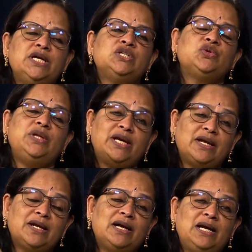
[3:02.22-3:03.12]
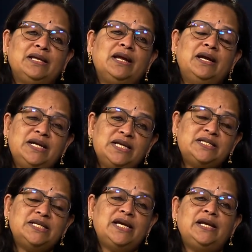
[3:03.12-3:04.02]
So they can collect
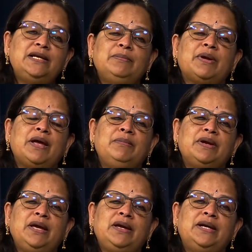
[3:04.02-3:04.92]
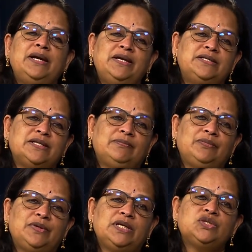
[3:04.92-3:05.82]
detailed primary data.
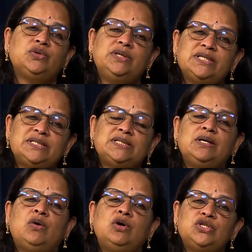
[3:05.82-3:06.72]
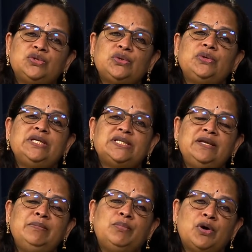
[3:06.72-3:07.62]
So this also is an
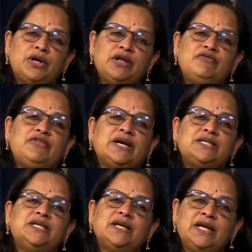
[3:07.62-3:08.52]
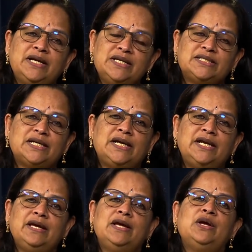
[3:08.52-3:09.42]
important factor in
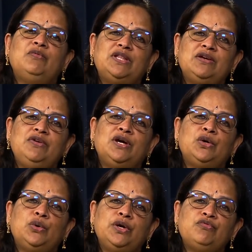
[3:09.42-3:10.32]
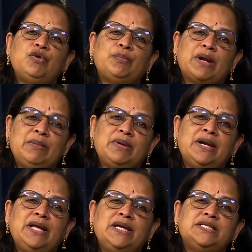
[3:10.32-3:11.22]
deciding whether we are going for primary
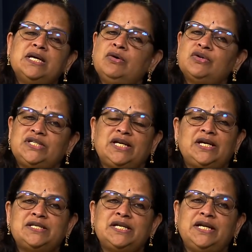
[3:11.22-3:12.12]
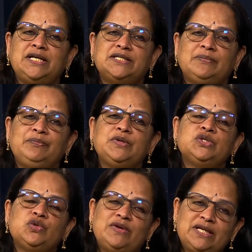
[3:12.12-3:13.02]
data or secondary data.
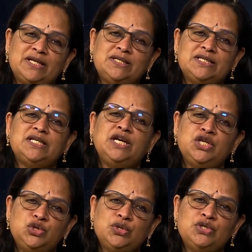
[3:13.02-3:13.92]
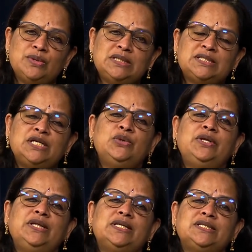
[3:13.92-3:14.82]
So whether it is individuals doing
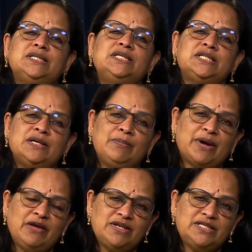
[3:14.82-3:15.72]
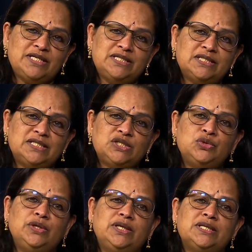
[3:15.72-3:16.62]
the research, private agencies
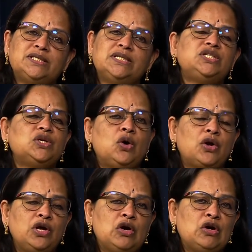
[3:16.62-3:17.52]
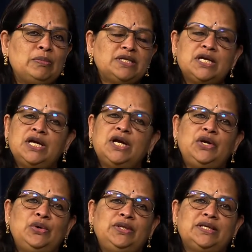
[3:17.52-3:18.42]
doing the research, or government
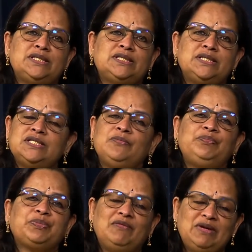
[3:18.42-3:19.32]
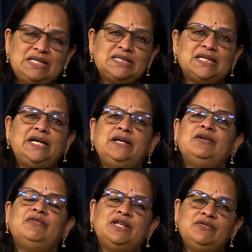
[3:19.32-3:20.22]
doing the research will decide
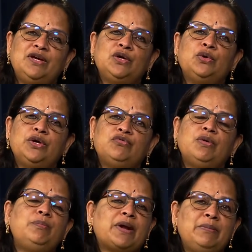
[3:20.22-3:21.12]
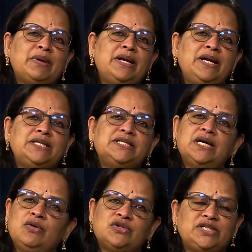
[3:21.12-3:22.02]
whether we are going for primary data
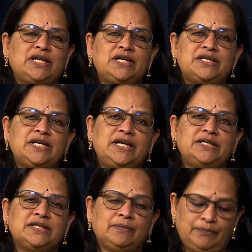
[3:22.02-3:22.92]
or secondary data.